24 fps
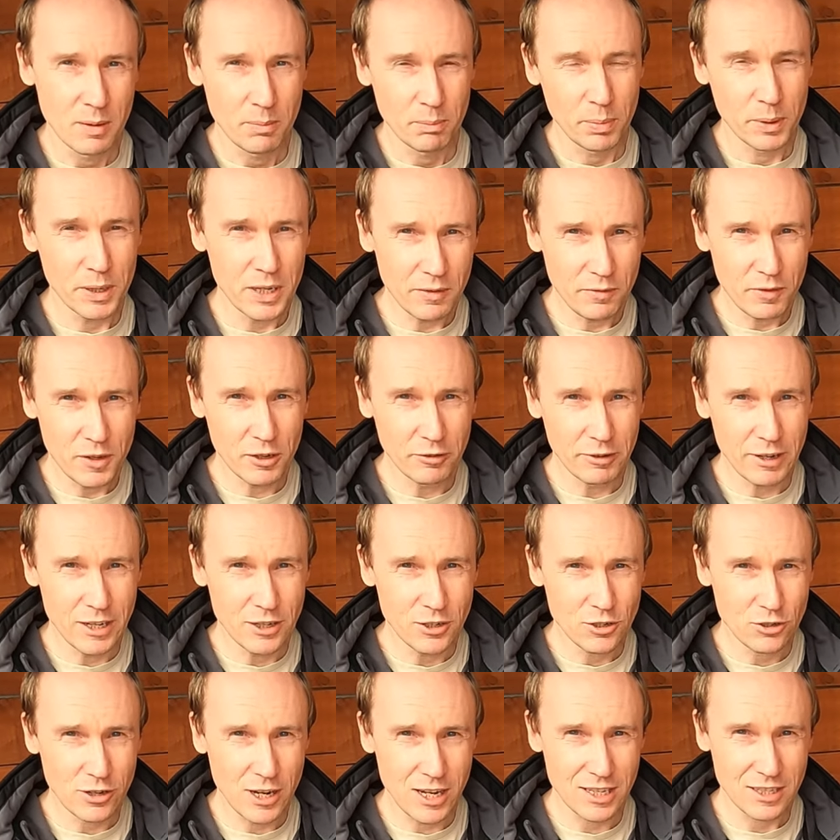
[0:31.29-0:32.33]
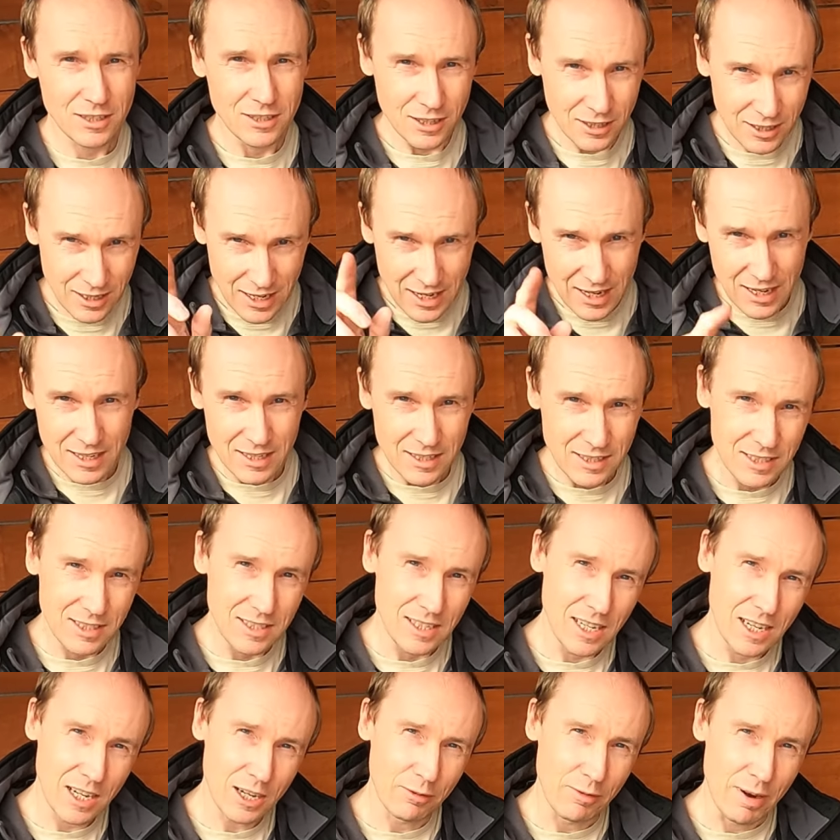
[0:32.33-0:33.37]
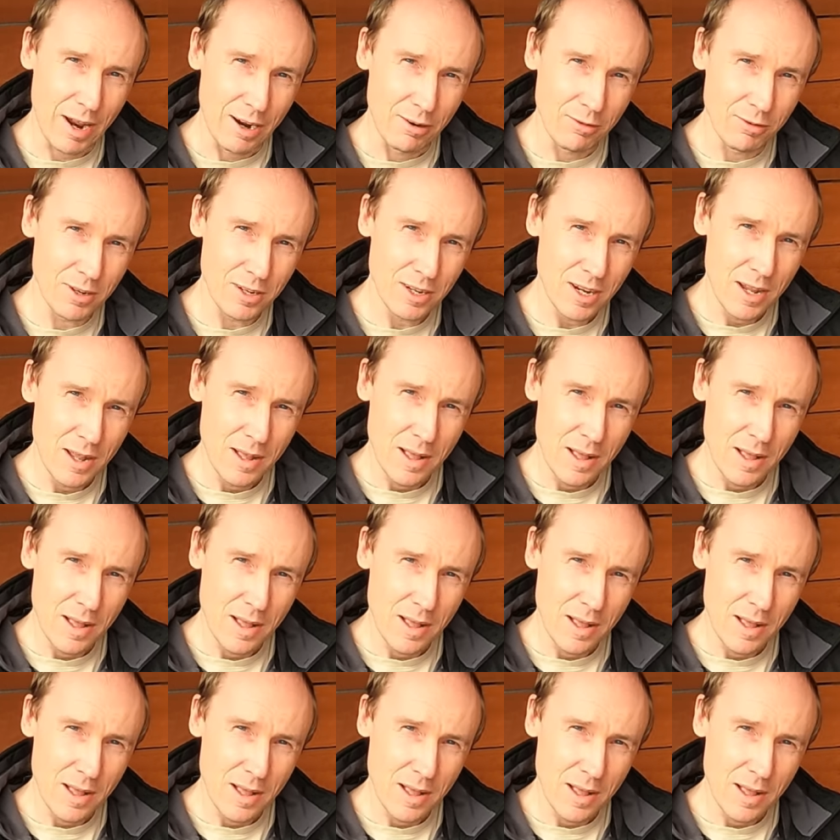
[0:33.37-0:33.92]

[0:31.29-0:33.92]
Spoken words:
But if you're interested, stick around.